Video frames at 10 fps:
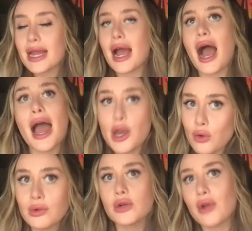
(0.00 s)
I
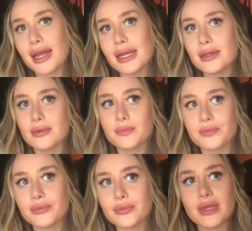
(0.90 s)
don't regret it.
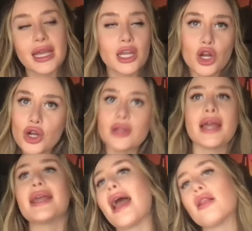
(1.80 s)
It hurt
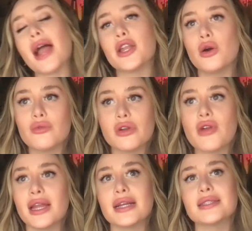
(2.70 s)
like hell. I don't
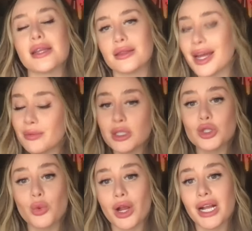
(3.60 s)
regret it because it led me to
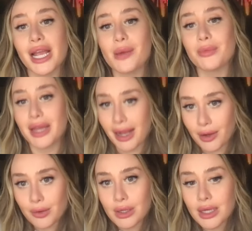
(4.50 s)
where I am
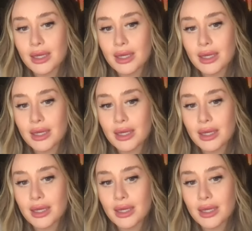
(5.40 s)
now.